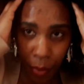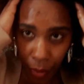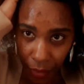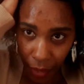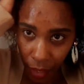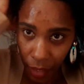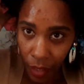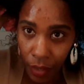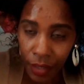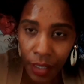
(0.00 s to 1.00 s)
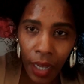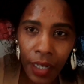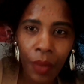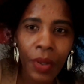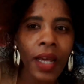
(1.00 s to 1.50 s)
product,
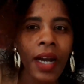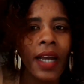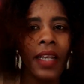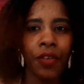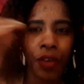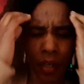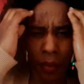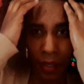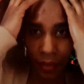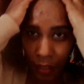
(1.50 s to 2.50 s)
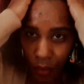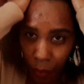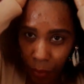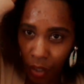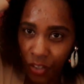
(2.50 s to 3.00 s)
and I will highly recommend that
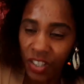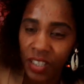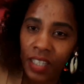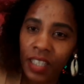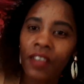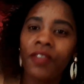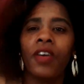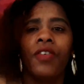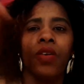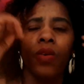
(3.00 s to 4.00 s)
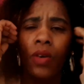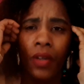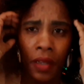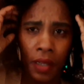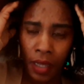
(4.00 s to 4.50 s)
you purchase it. It's very
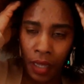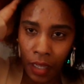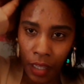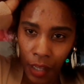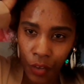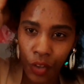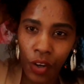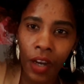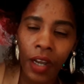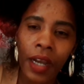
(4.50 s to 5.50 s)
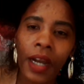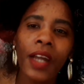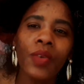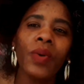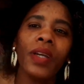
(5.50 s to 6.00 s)
good, and you know,
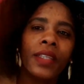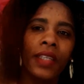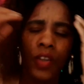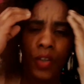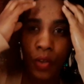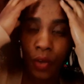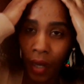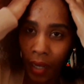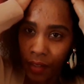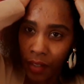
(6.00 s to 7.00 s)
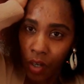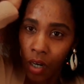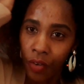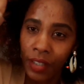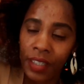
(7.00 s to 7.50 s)
and with, you know, as the
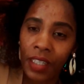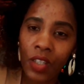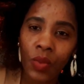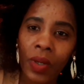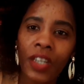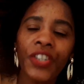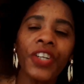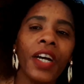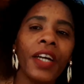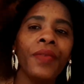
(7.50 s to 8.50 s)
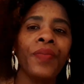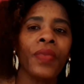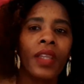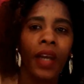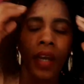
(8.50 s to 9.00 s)
current situation
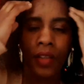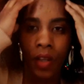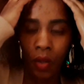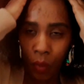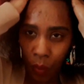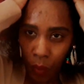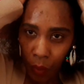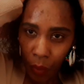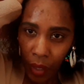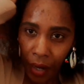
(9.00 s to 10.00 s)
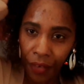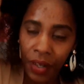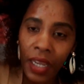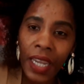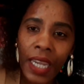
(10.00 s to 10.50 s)
that we
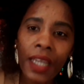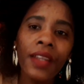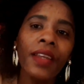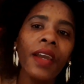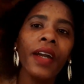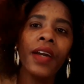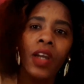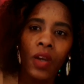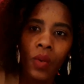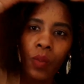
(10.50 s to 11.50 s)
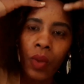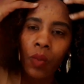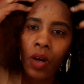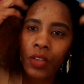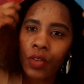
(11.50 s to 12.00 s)
are in here, yeah, we
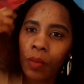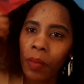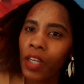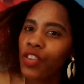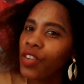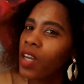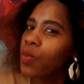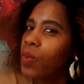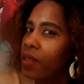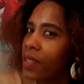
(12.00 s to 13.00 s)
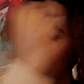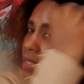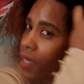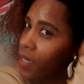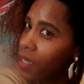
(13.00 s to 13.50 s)
want to make sure that we're
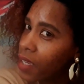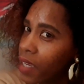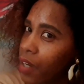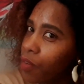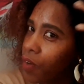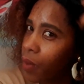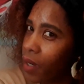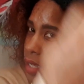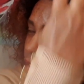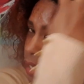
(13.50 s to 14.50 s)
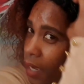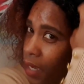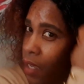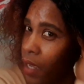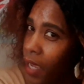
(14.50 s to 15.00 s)
still taking care of our
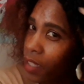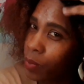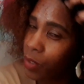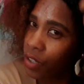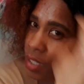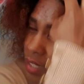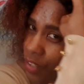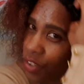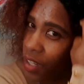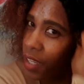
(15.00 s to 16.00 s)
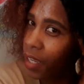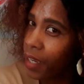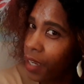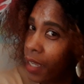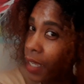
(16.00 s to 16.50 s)
hair, especially natural
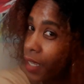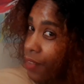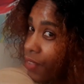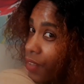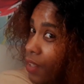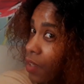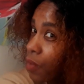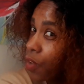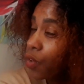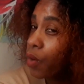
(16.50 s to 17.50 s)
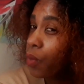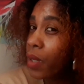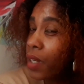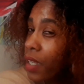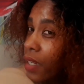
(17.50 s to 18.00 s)
hair. In, you know,
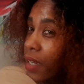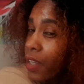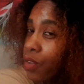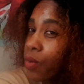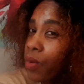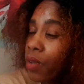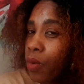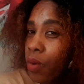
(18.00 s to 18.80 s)
we need like to